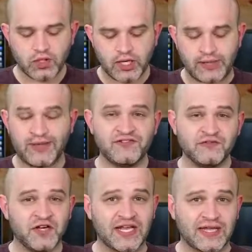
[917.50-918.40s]
And I'm having
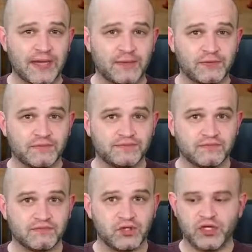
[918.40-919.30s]
fun at camp,
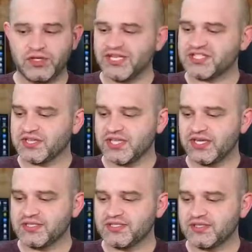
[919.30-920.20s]
learning lots of
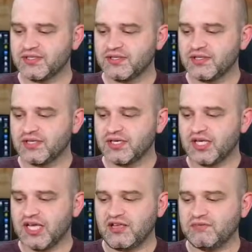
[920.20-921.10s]
things.
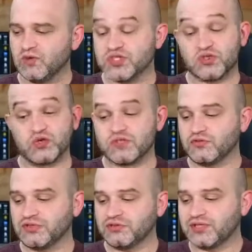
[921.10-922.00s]
I am
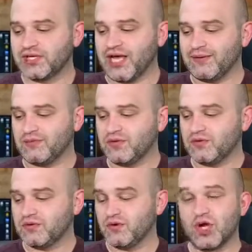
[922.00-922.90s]
resourceful. I'm
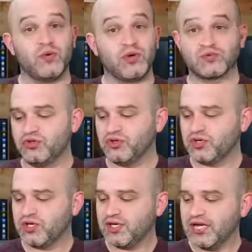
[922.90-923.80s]
a
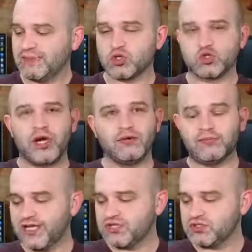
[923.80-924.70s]
recruiter. I'm a
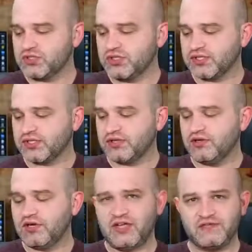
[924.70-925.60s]
trailblazer.
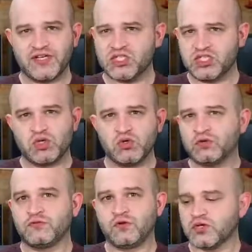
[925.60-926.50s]
Got general
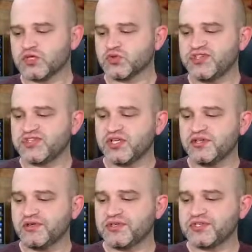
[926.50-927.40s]
forestry
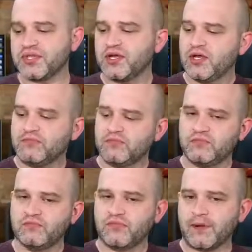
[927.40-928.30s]
skills.
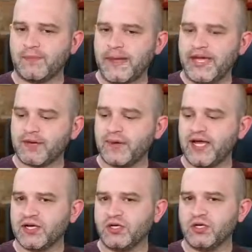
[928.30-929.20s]
Got a
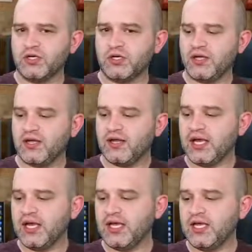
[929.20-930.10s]
backpacker
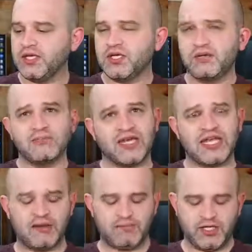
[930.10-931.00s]
and my
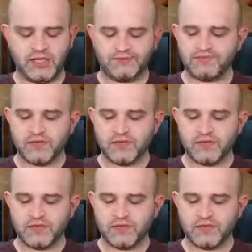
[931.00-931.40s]
camping.